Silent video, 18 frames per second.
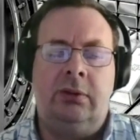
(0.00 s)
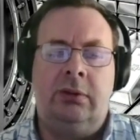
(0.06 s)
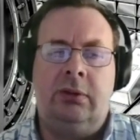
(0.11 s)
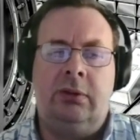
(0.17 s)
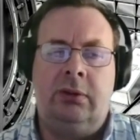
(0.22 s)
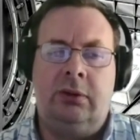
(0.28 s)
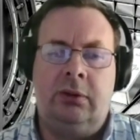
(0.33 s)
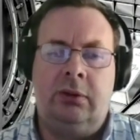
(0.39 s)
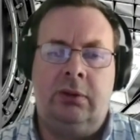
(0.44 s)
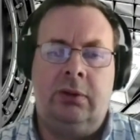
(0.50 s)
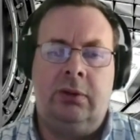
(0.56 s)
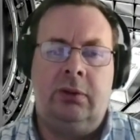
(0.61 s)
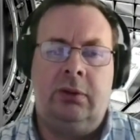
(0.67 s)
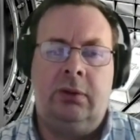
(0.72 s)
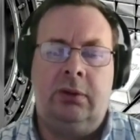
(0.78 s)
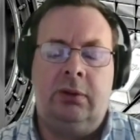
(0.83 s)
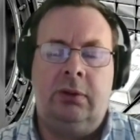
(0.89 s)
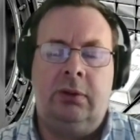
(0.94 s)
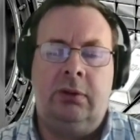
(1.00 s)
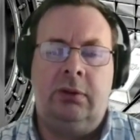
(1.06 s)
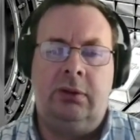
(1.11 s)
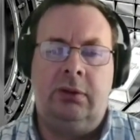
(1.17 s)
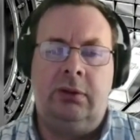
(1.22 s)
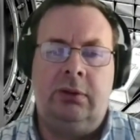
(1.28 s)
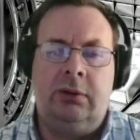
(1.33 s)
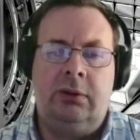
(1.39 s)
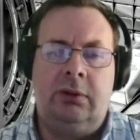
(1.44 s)

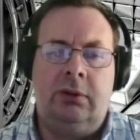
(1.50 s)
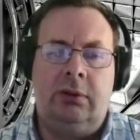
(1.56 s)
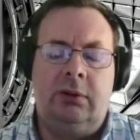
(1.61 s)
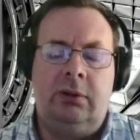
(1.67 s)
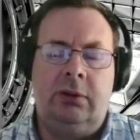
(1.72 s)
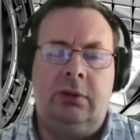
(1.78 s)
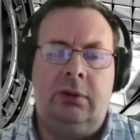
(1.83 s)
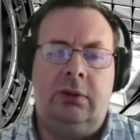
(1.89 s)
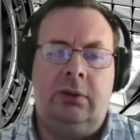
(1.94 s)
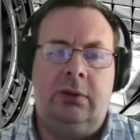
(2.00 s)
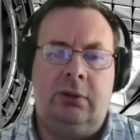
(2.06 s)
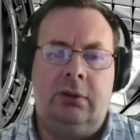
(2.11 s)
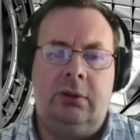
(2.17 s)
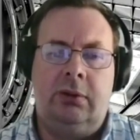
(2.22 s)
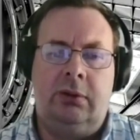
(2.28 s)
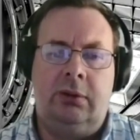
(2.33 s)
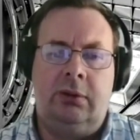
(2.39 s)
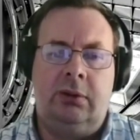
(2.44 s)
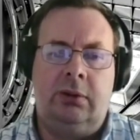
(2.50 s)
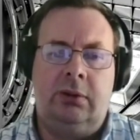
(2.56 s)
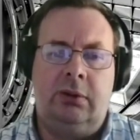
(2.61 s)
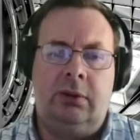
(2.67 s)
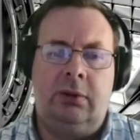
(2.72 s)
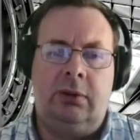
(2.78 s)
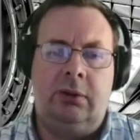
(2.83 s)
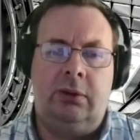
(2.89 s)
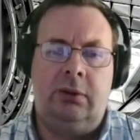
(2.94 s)

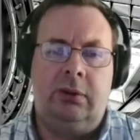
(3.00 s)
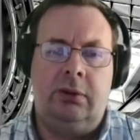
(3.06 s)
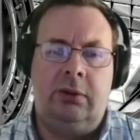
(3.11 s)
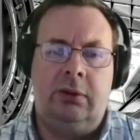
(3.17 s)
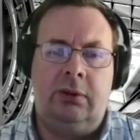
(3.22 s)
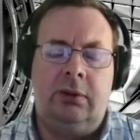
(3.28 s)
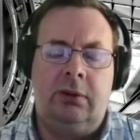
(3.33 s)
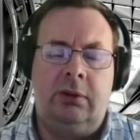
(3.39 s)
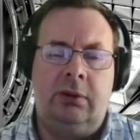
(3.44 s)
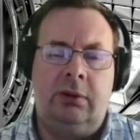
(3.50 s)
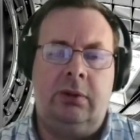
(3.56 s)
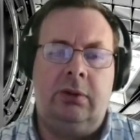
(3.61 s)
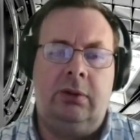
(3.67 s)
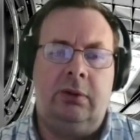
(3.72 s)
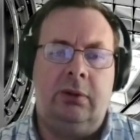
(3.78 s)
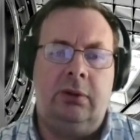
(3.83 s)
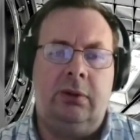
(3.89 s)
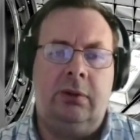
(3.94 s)
This person isn't speaking.